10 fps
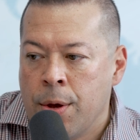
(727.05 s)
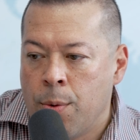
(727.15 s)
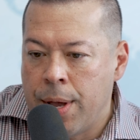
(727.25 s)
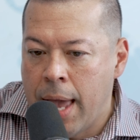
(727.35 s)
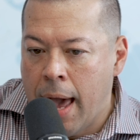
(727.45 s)

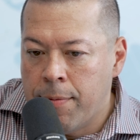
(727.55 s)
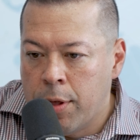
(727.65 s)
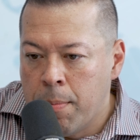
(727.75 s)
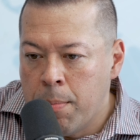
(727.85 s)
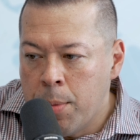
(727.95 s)
We have
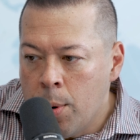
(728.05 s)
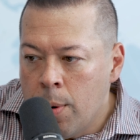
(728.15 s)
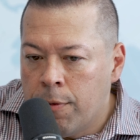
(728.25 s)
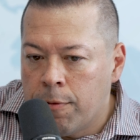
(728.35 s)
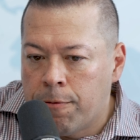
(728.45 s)
the
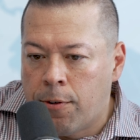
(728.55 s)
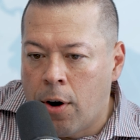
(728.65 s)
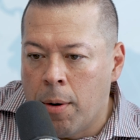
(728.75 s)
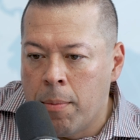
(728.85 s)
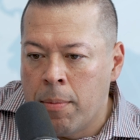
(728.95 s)
move
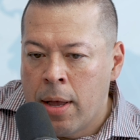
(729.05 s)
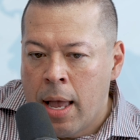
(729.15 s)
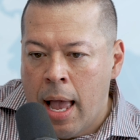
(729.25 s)
from